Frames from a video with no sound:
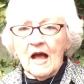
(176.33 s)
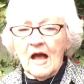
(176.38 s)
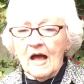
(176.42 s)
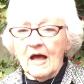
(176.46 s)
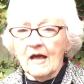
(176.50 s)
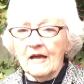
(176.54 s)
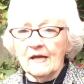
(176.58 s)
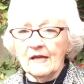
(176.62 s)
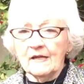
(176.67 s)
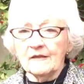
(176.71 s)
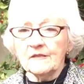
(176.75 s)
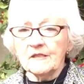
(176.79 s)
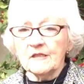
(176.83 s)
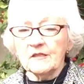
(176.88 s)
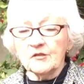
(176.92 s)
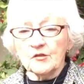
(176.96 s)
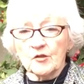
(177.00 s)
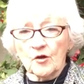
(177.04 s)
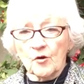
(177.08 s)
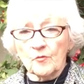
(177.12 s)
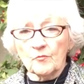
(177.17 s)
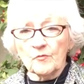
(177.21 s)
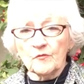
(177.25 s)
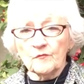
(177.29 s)
I had
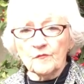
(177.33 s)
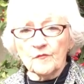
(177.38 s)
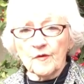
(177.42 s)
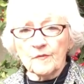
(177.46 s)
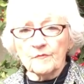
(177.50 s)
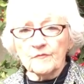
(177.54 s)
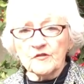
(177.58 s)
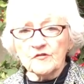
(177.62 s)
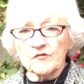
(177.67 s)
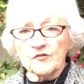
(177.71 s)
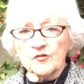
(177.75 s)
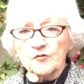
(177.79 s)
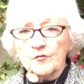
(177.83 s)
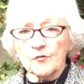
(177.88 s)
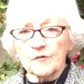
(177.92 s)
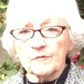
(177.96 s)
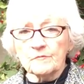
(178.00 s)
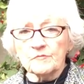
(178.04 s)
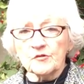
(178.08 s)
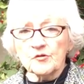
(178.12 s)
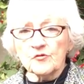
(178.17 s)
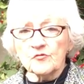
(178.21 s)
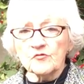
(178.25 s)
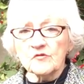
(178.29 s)
determined from the
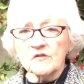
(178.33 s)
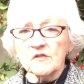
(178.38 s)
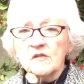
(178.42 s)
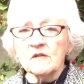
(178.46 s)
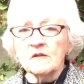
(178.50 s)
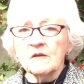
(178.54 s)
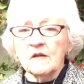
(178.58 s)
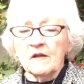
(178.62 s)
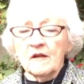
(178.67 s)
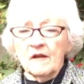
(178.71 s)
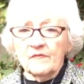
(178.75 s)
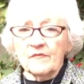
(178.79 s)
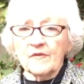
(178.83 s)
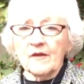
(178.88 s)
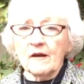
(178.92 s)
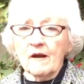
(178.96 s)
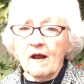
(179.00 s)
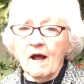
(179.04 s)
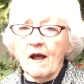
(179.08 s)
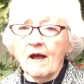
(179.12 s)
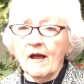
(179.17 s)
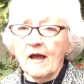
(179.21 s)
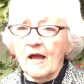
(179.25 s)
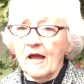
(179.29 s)
scriptures that
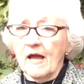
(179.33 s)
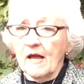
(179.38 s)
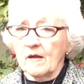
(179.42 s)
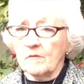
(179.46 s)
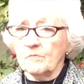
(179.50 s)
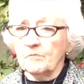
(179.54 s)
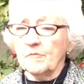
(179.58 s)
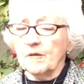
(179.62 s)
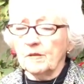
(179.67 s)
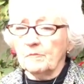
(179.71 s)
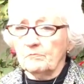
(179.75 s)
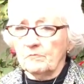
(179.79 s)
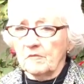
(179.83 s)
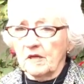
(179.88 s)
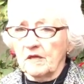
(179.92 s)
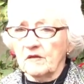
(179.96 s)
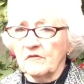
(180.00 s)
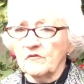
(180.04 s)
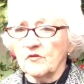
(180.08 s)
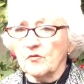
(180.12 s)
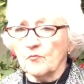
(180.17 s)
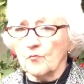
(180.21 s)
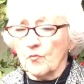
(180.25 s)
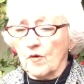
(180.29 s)
I had been
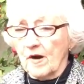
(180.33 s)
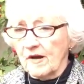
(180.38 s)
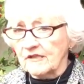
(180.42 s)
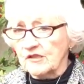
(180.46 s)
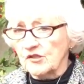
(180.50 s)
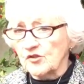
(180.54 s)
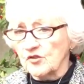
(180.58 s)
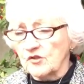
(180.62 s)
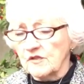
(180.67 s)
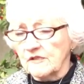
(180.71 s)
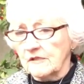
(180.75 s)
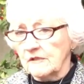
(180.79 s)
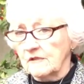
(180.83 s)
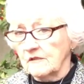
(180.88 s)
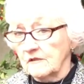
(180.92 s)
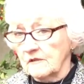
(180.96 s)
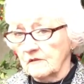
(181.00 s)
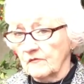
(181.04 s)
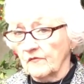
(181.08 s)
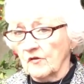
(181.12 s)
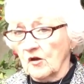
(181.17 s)
made the righteousness